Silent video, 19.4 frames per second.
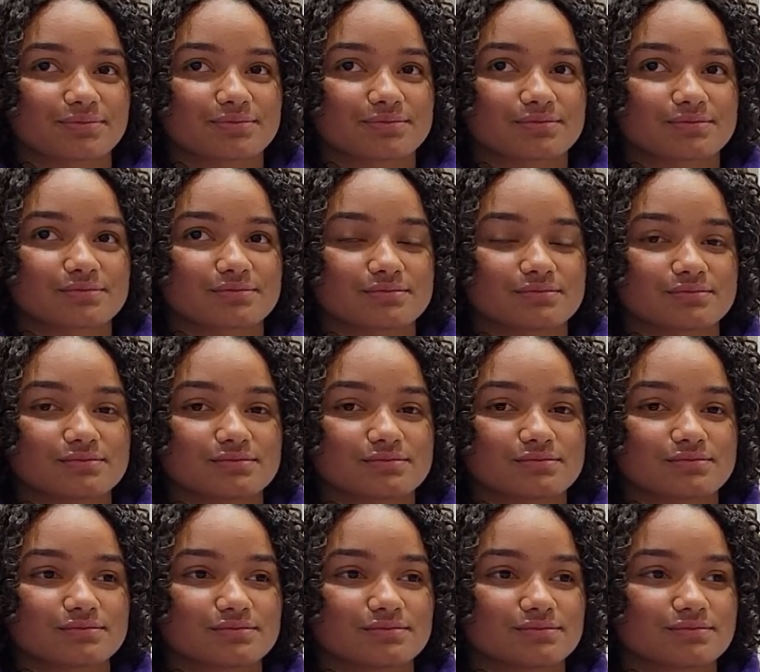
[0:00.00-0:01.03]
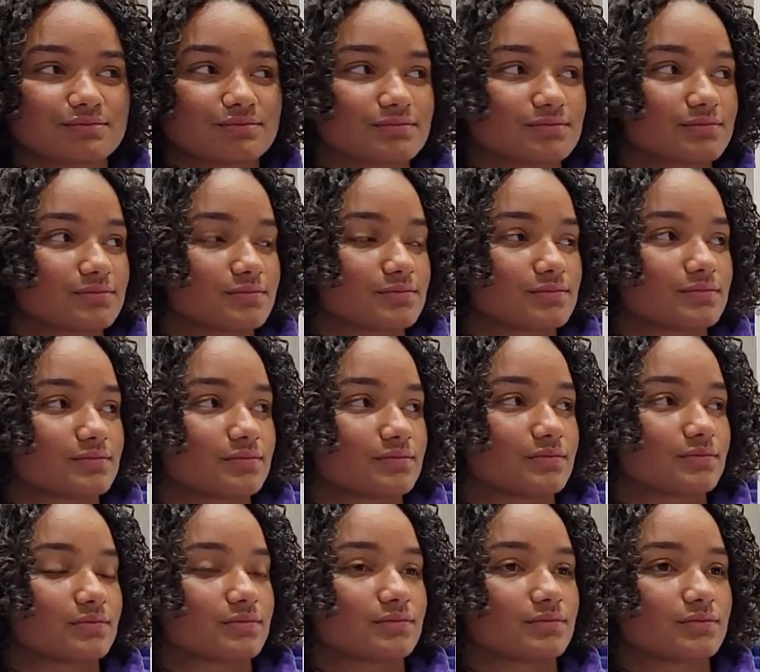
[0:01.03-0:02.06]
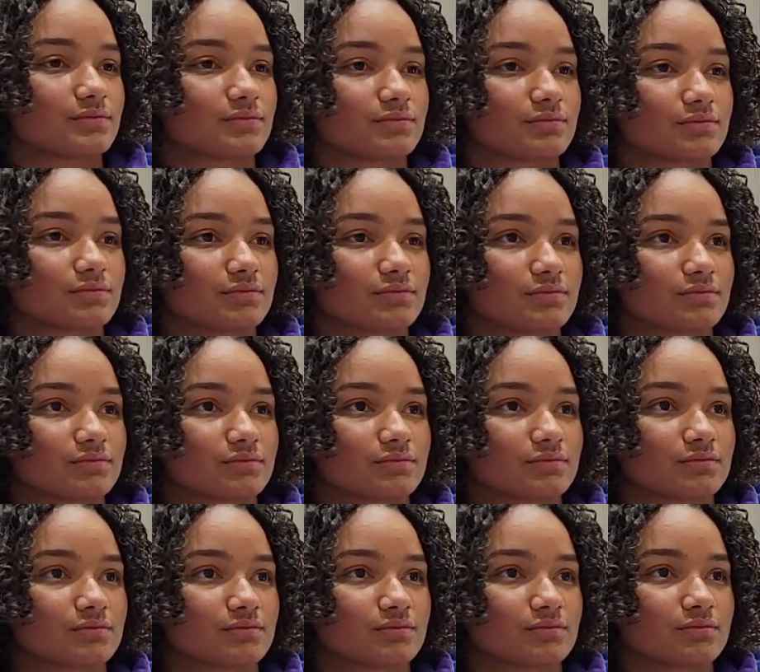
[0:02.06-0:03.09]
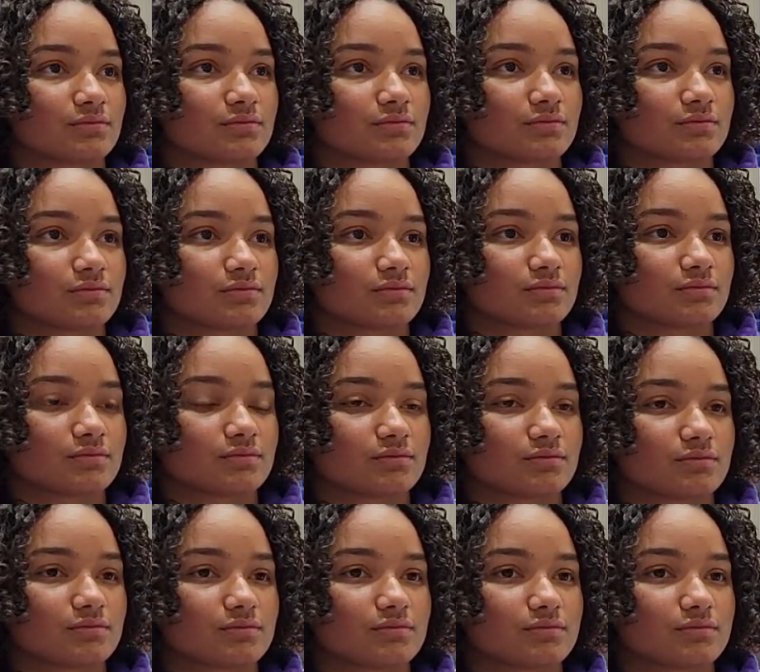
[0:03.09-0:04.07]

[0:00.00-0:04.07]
No words are spoken by the person on screen.